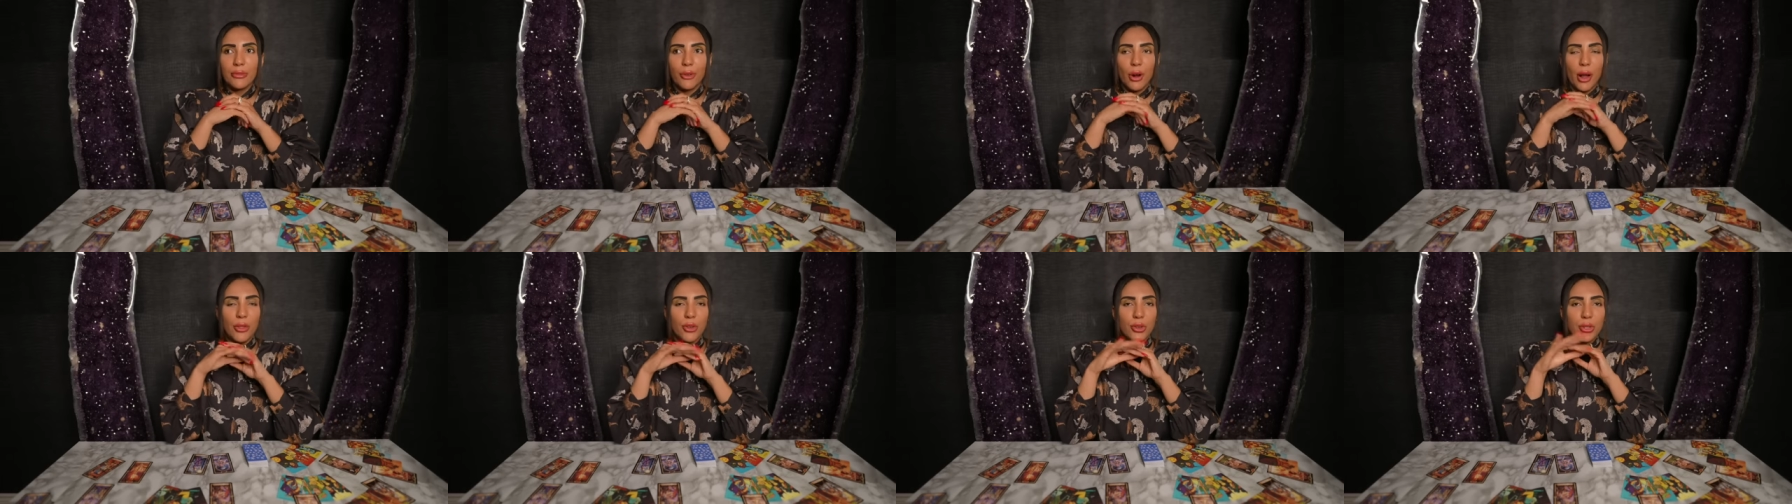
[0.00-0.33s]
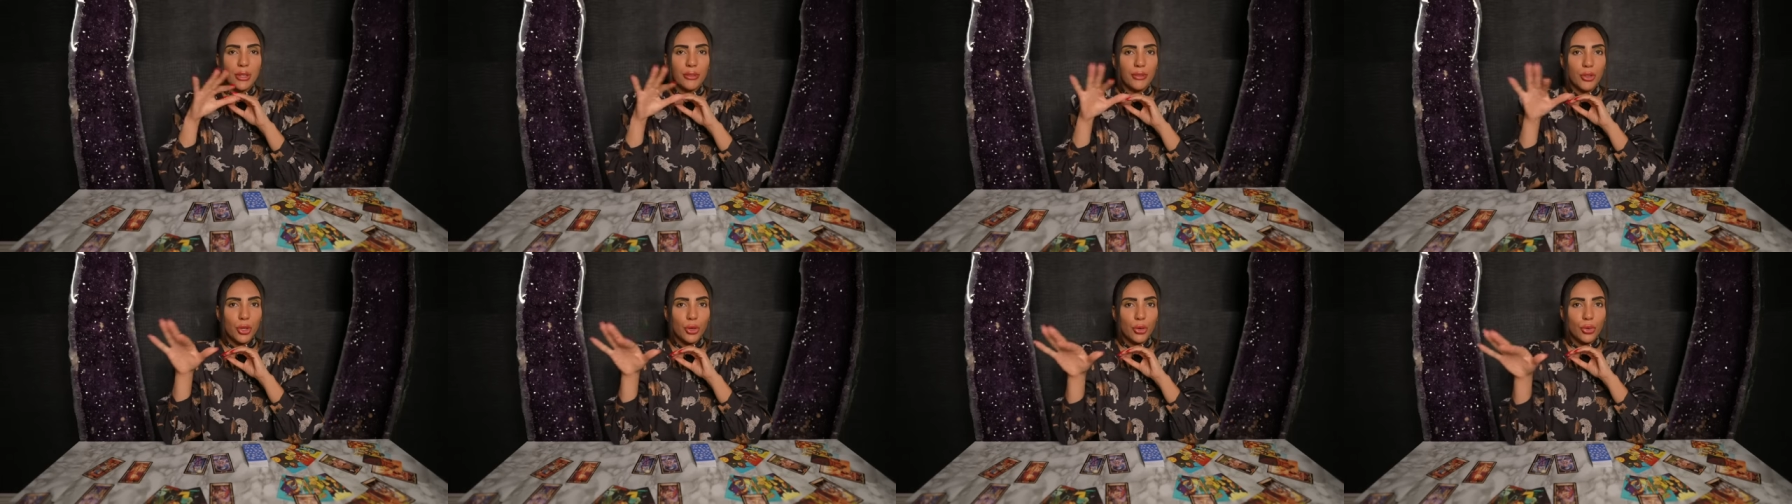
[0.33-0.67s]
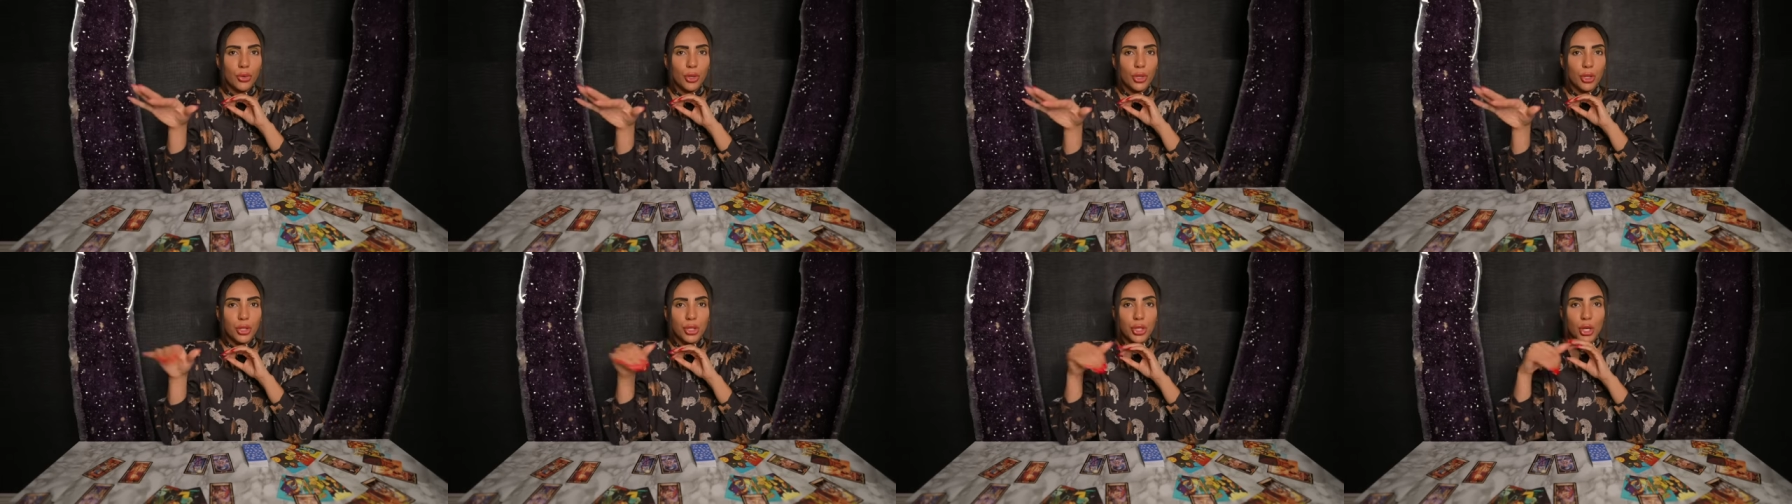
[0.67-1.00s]
For others of you,
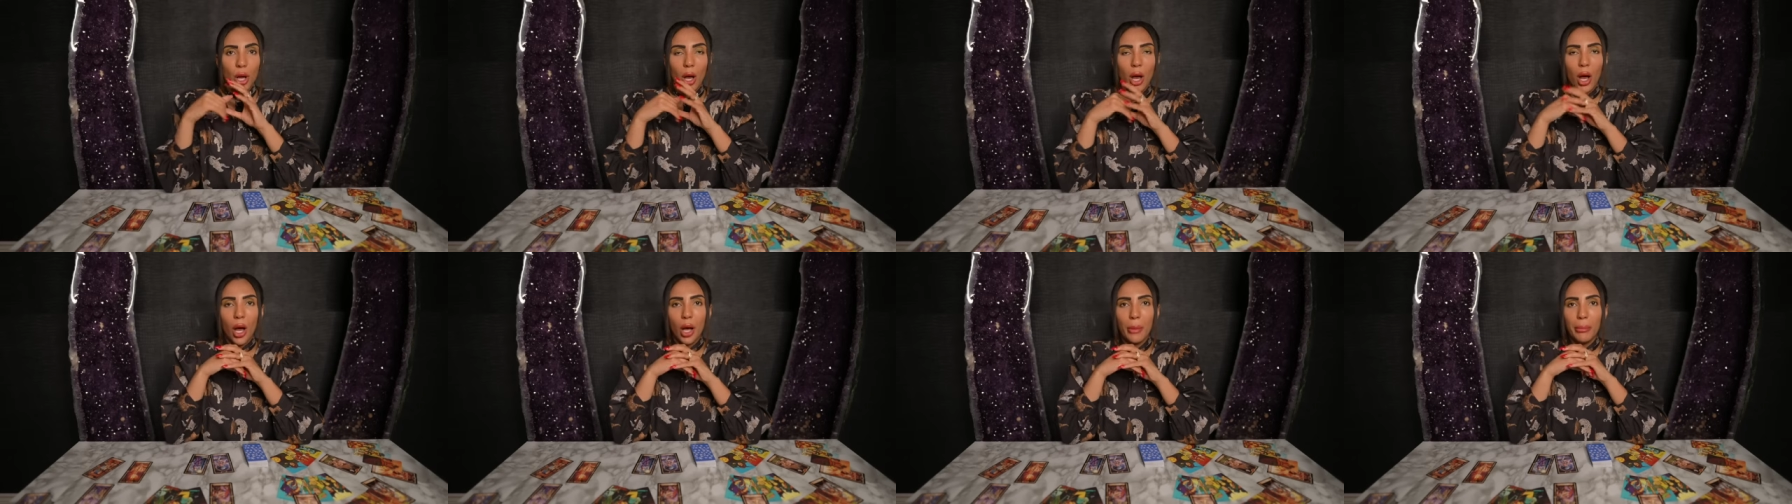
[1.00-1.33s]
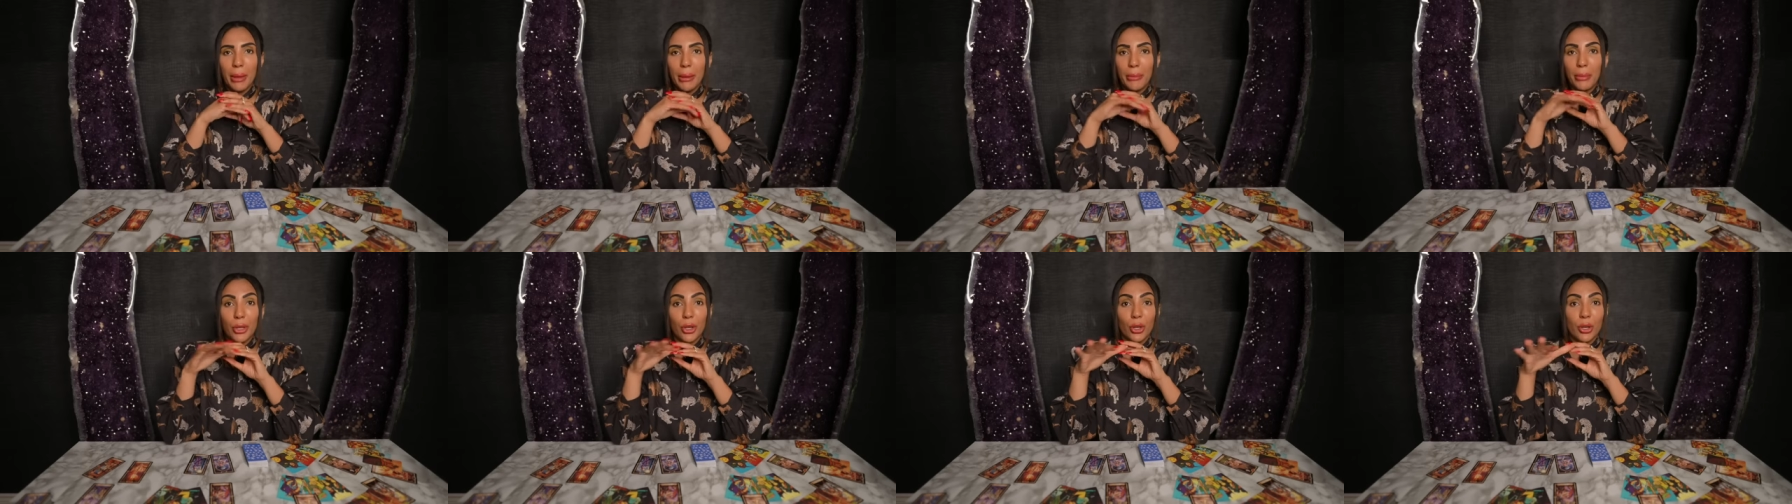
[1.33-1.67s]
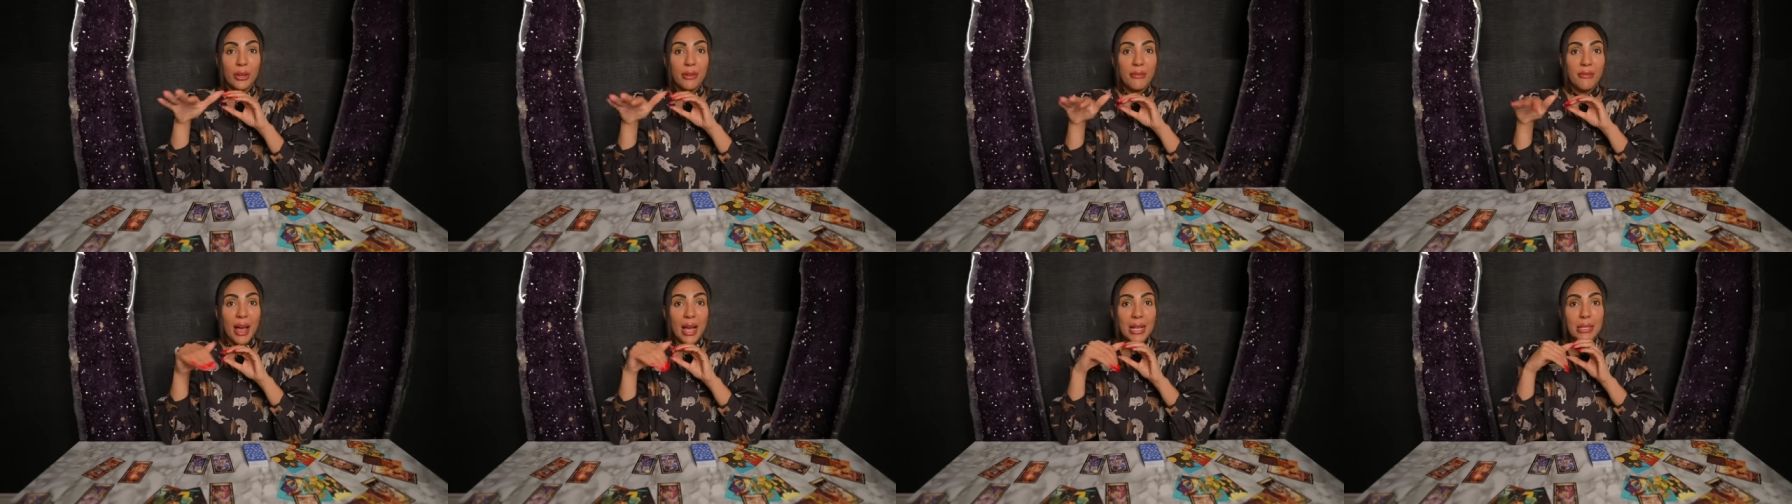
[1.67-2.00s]
your job, maybe your
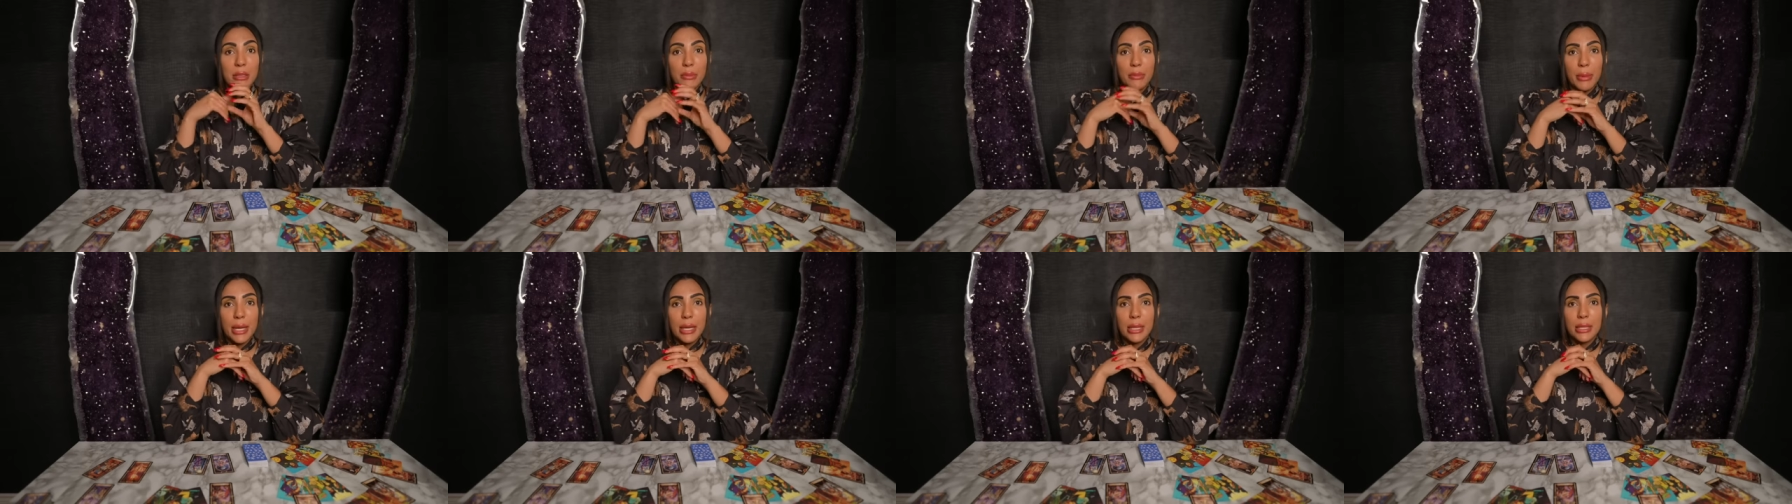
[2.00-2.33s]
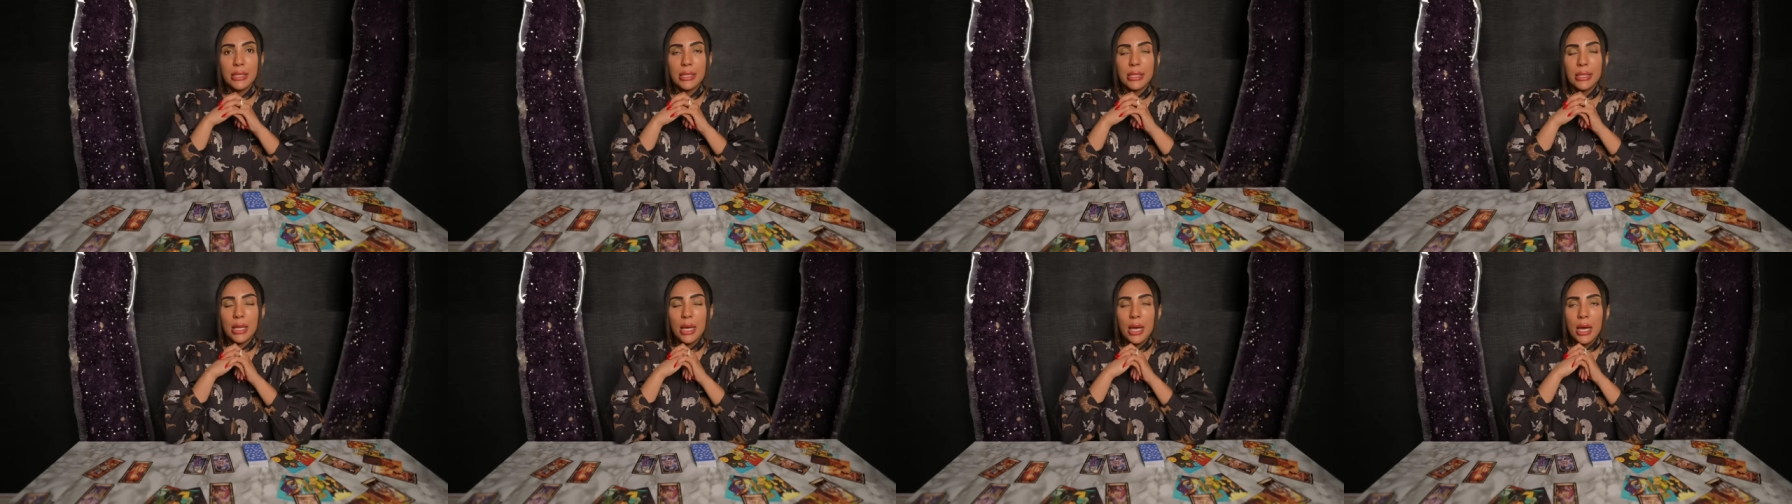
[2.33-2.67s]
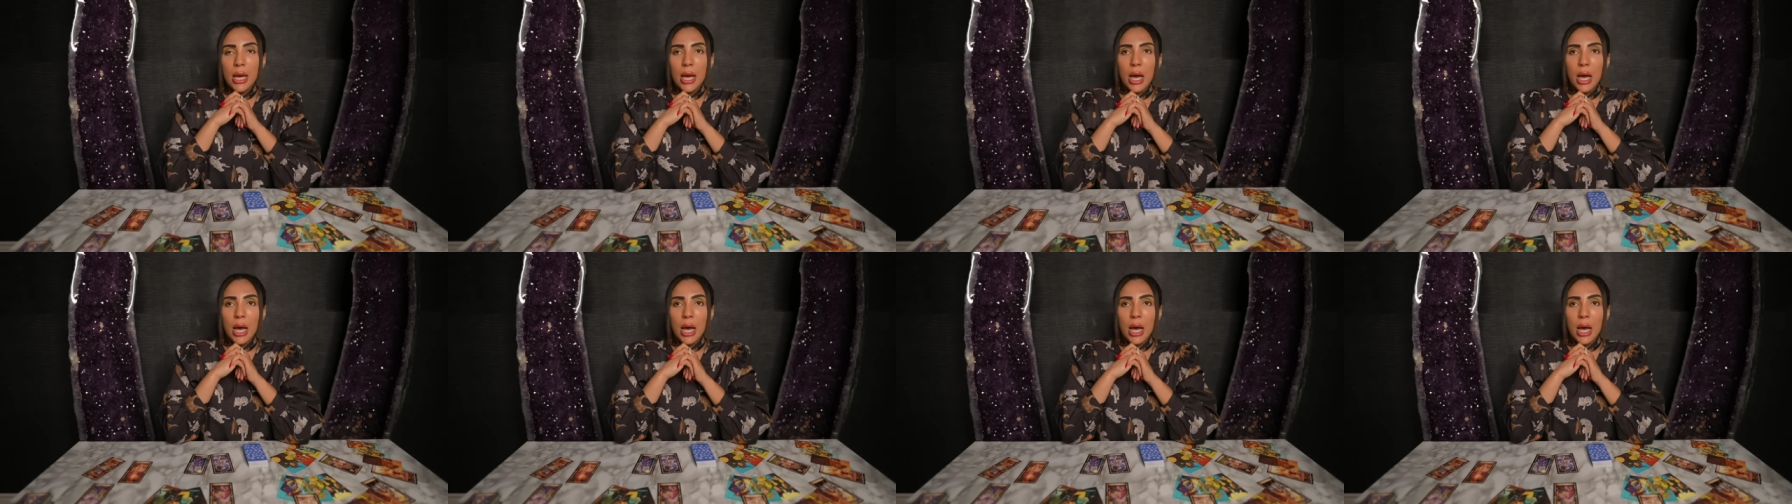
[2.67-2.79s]
investments,